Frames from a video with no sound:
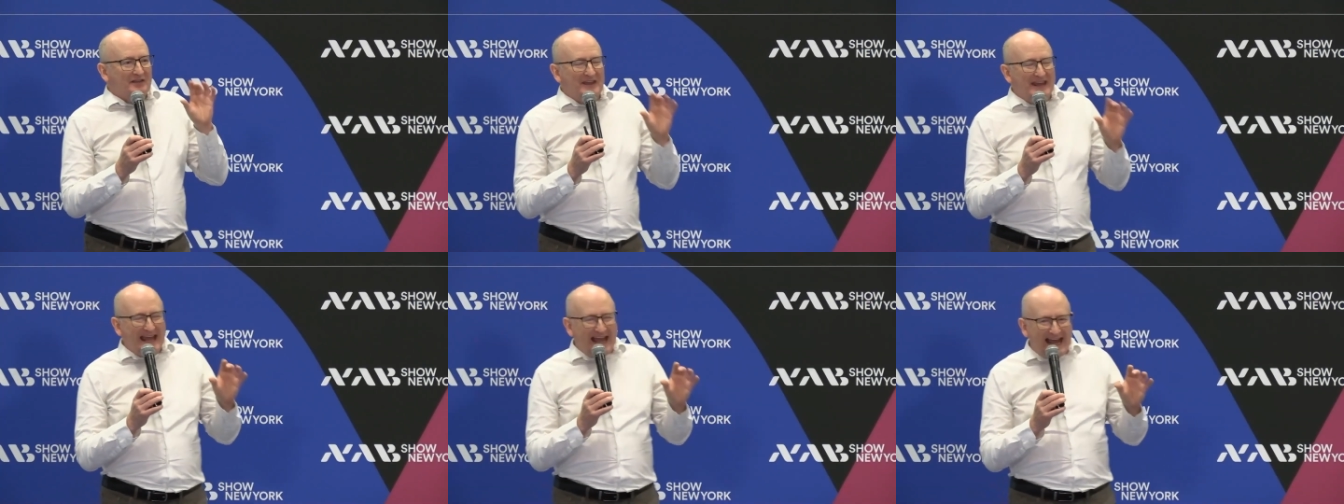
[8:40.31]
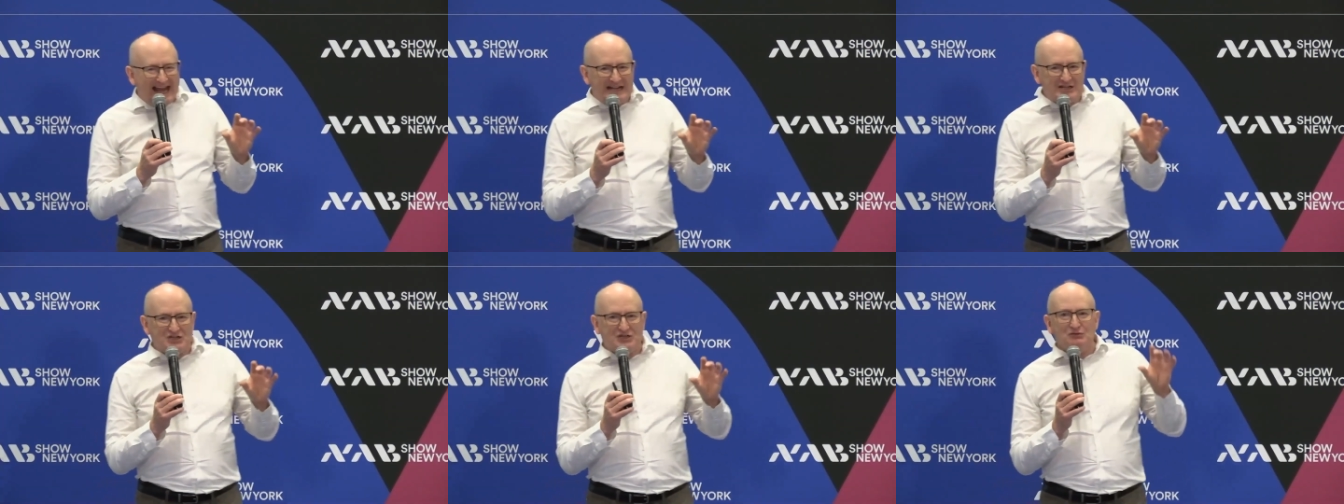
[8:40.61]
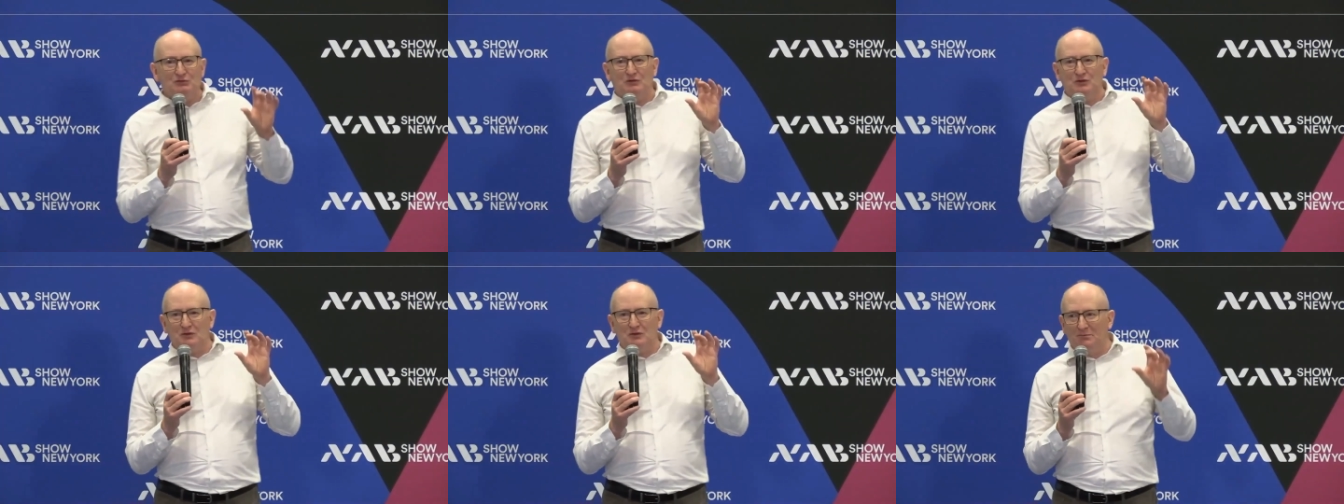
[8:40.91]
The
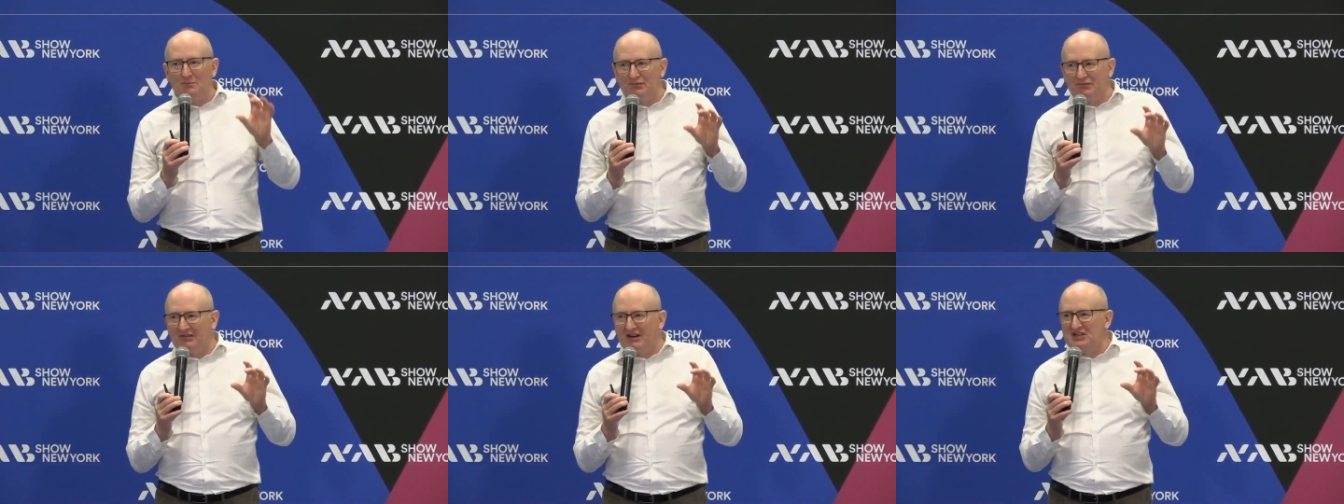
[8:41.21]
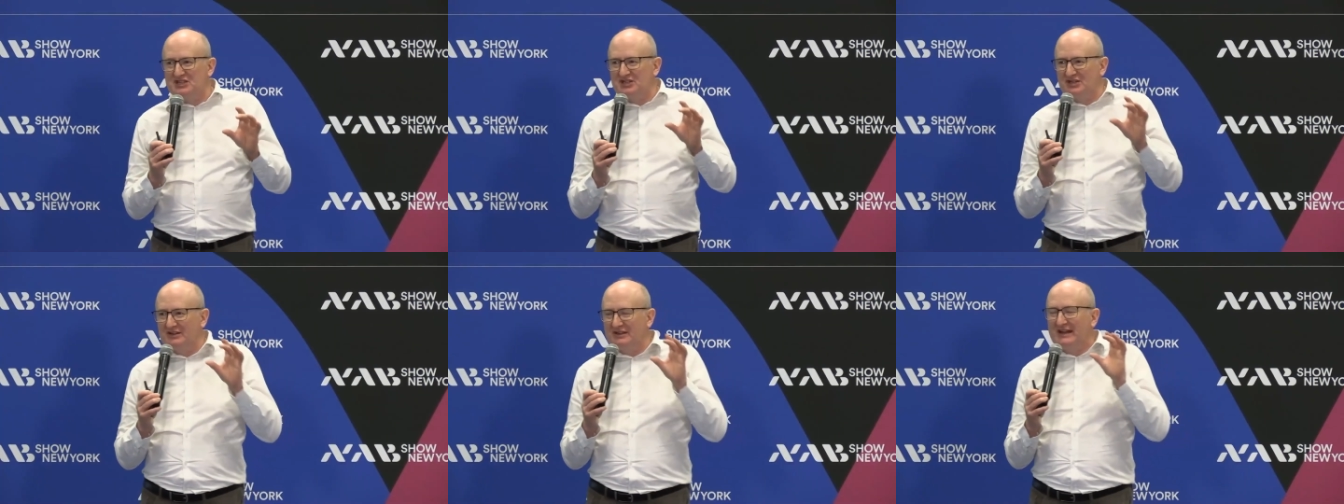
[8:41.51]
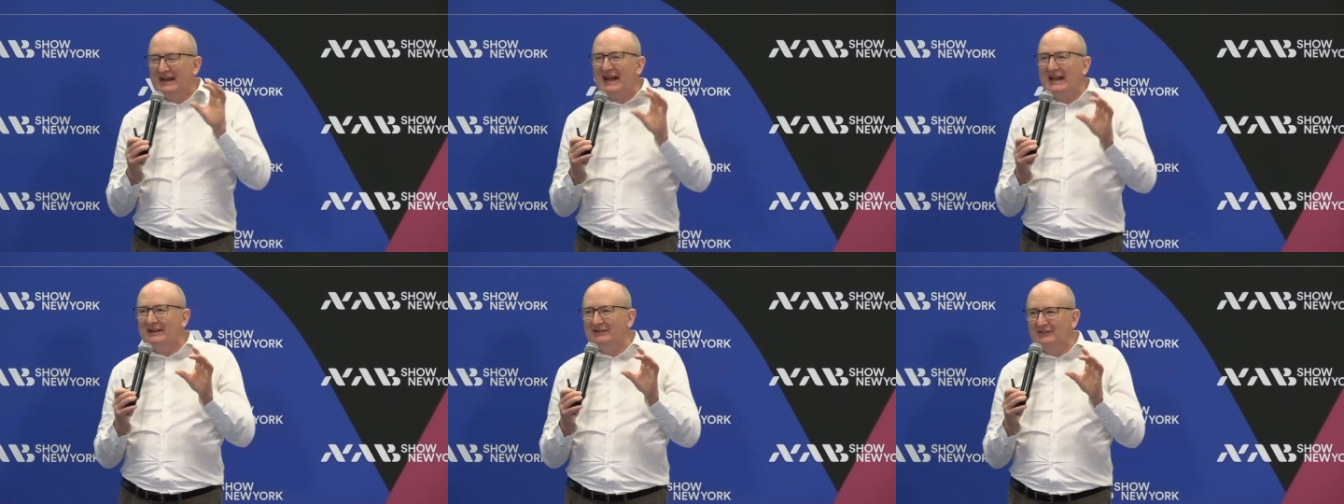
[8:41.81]
actual
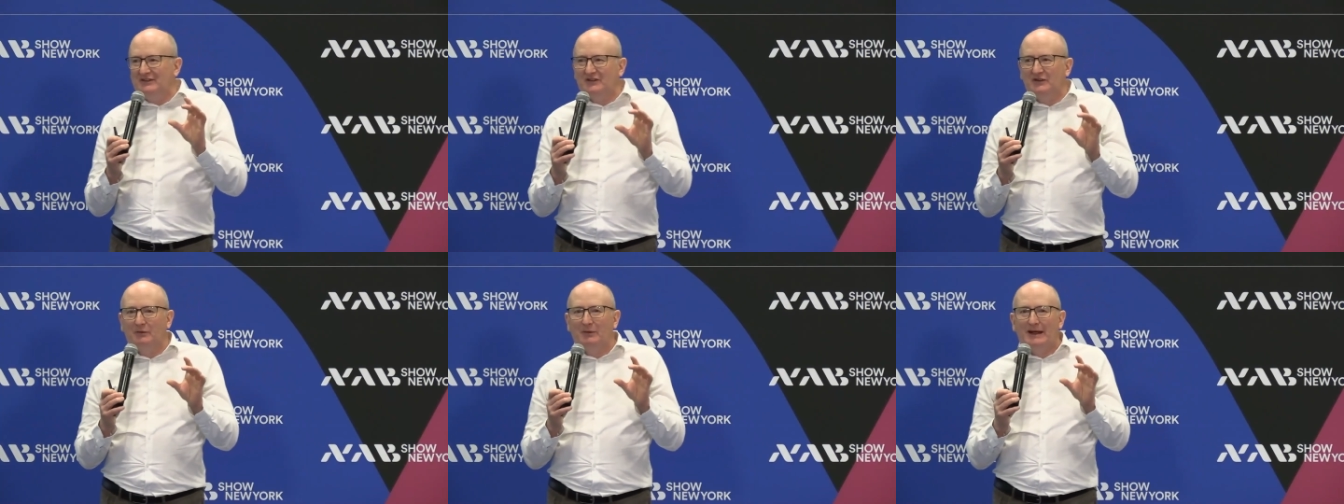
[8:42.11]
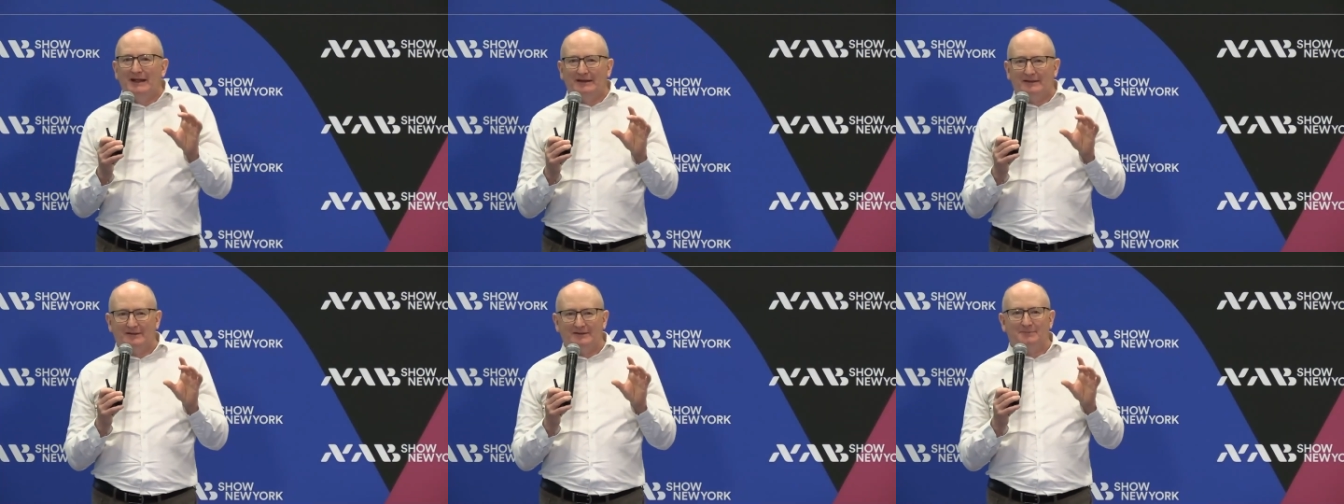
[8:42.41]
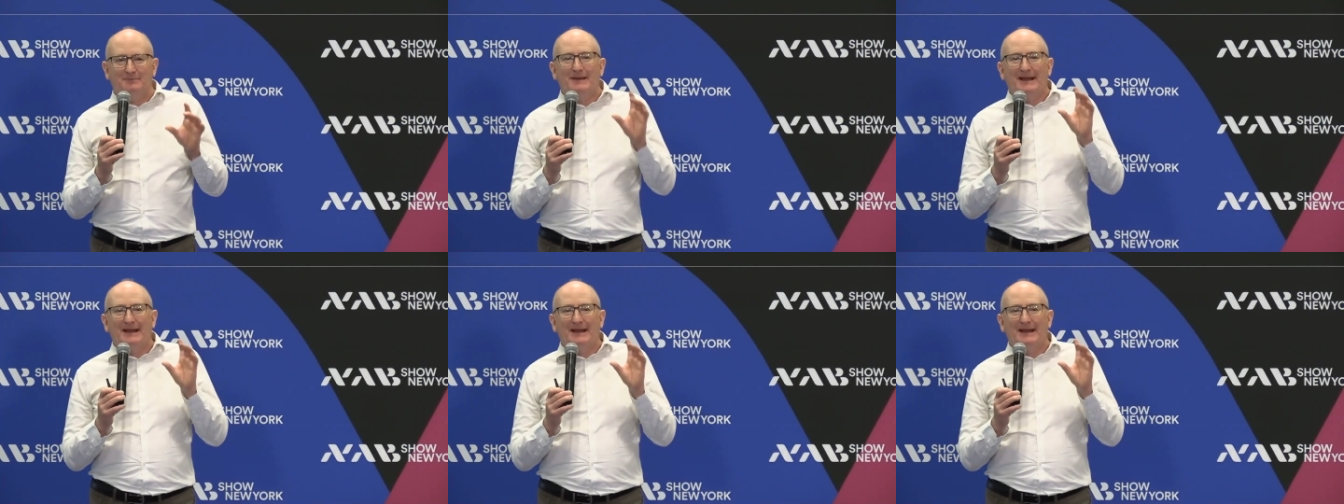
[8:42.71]
compression end-to-end